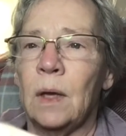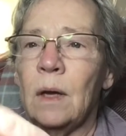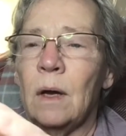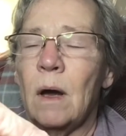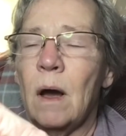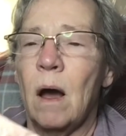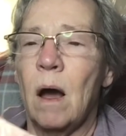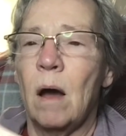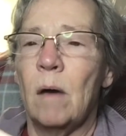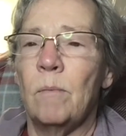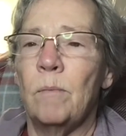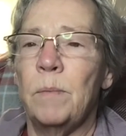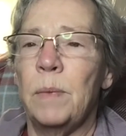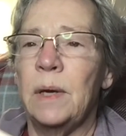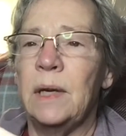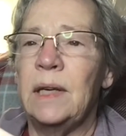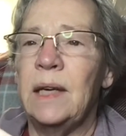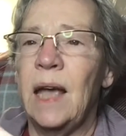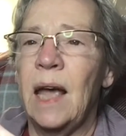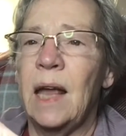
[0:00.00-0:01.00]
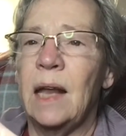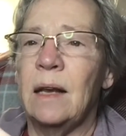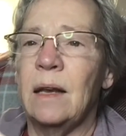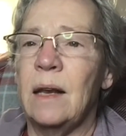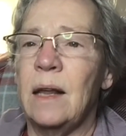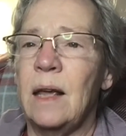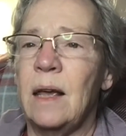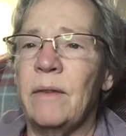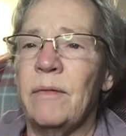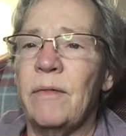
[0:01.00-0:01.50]
but
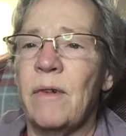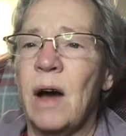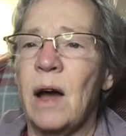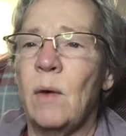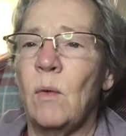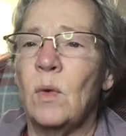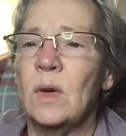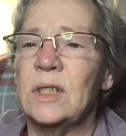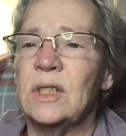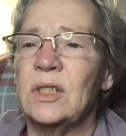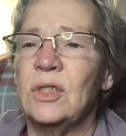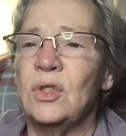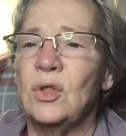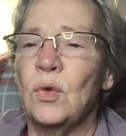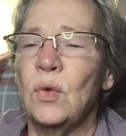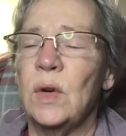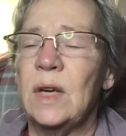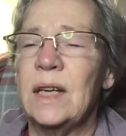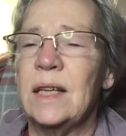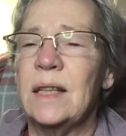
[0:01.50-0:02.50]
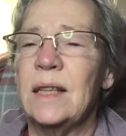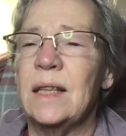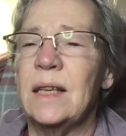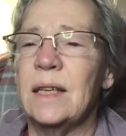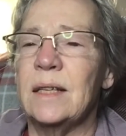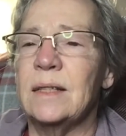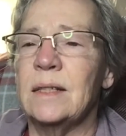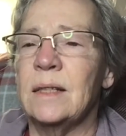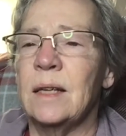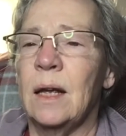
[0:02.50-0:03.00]
again, if I wasn't doing
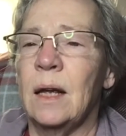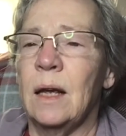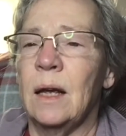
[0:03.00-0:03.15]
this